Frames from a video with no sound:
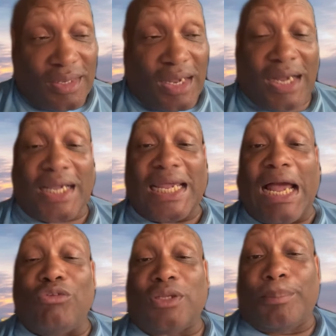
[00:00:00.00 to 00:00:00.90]

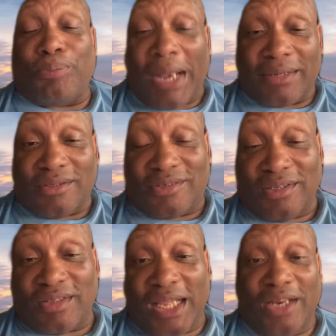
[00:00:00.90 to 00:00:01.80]
accounting
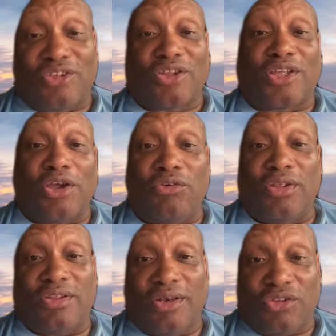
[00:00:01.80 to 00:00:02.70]
practices in the
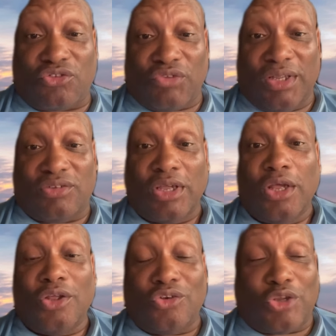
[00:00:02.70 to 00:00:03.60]
securities industries
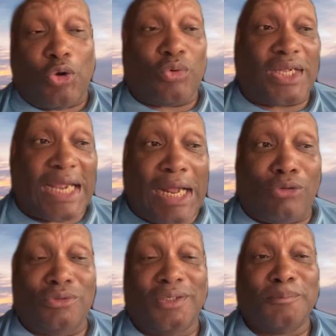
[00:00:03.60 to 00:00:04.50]
don't
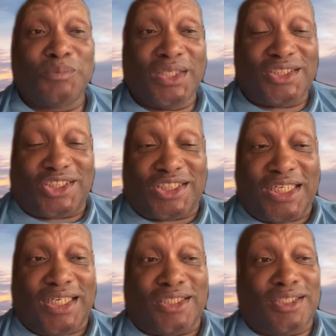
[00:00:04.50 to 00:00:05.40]
count
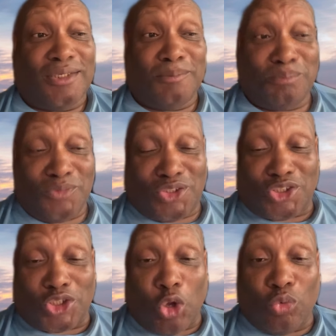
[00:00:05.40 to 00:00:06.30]
shares
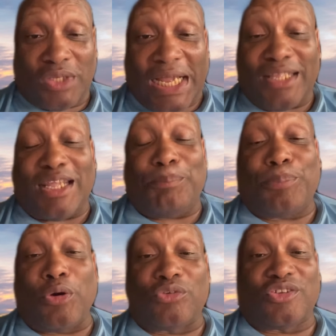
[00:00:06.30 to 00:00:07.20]
sold, not yet
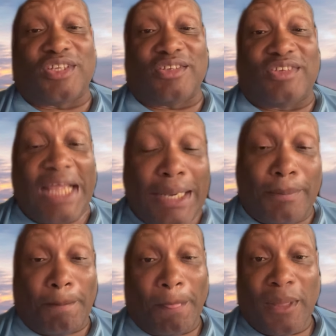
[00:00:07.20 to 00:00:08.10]
purchased as debt.
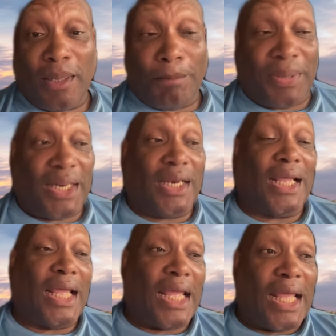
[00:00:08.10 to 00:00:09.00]
But in
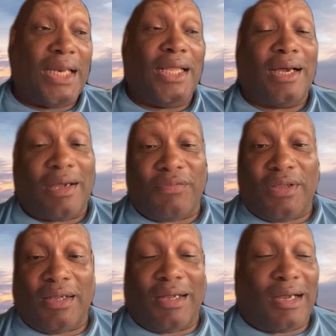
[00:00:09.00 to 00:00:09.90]
any
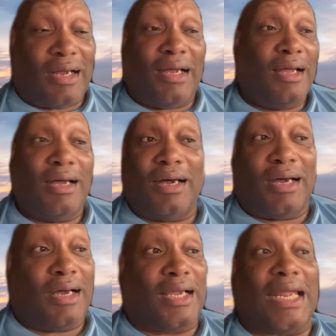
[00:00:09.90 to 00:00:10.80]
other
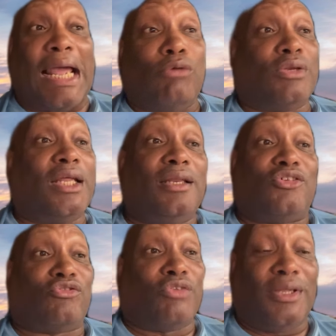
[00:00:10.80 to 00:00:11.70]
accounting
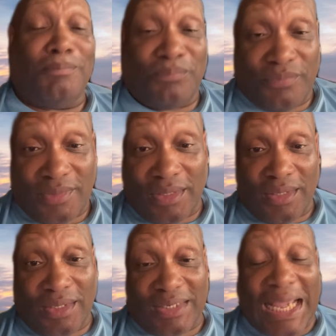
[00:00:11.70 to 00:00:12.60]
industry,
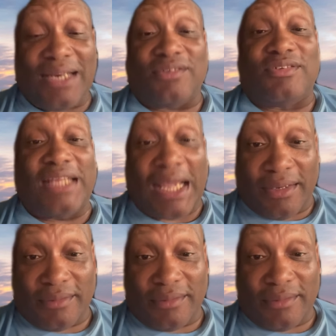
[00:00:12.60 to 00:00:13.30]
that is debt.